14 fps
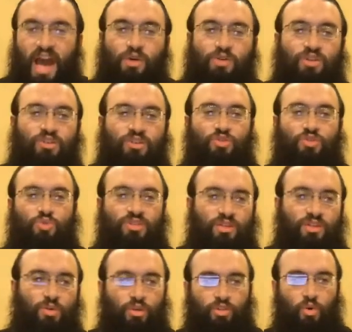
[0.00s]
How can you
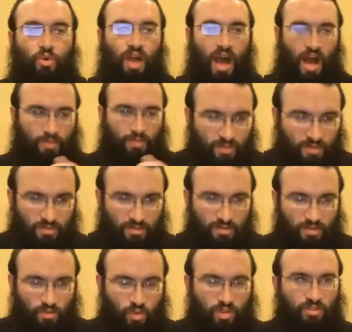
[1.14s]
deal with your
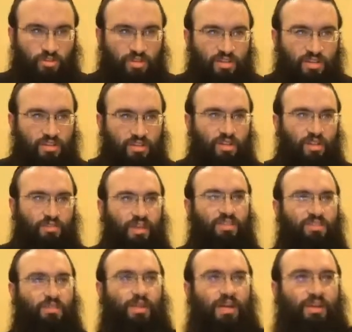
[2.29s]
obstacles when you're living
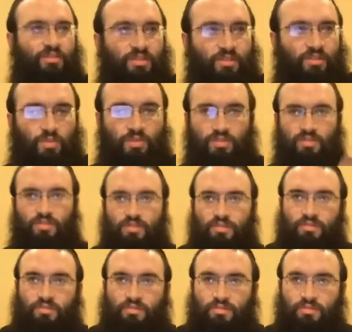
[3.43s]
in someone else's world?
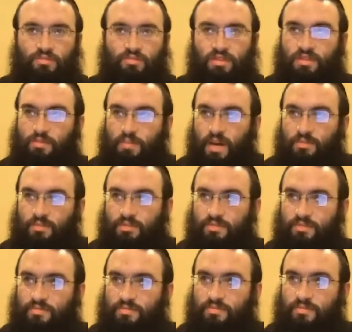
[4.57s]
It's impossible.
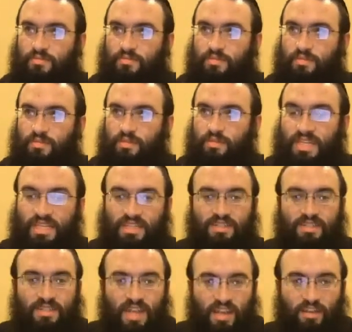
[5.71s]

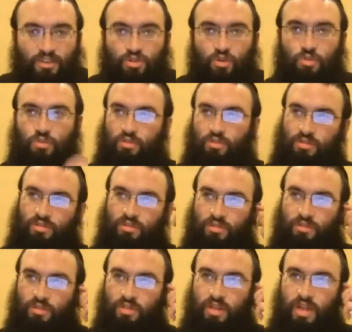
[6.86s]
Stay in your own world.
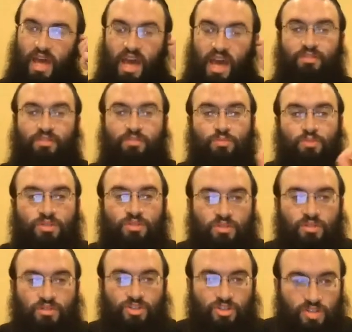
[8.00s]
Have
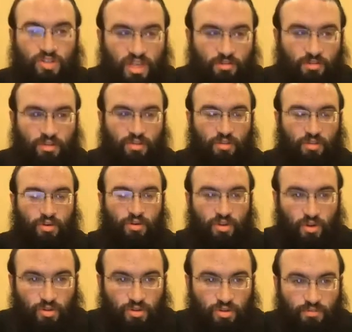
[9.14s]
muna shlema that the
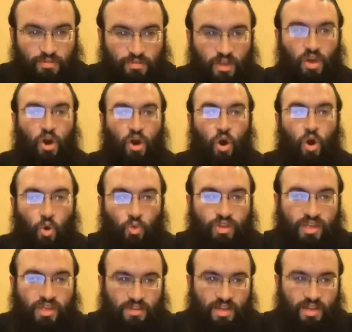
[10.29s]
Borei Olam
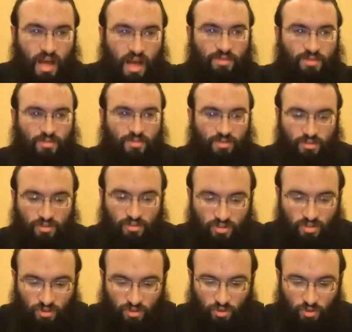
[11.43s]
only gives an obstacle
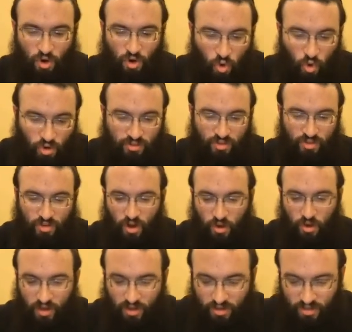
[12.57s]
to you according to your
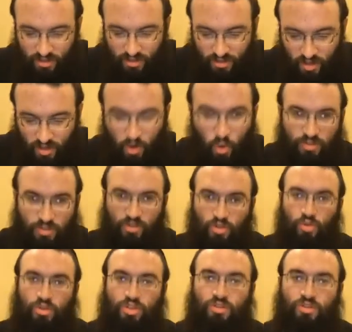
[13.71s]
koach, according to
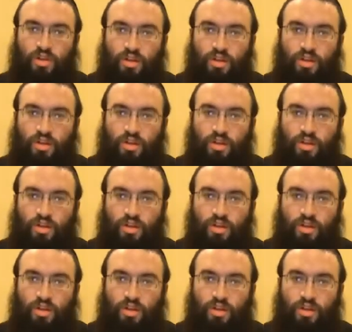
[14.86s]
your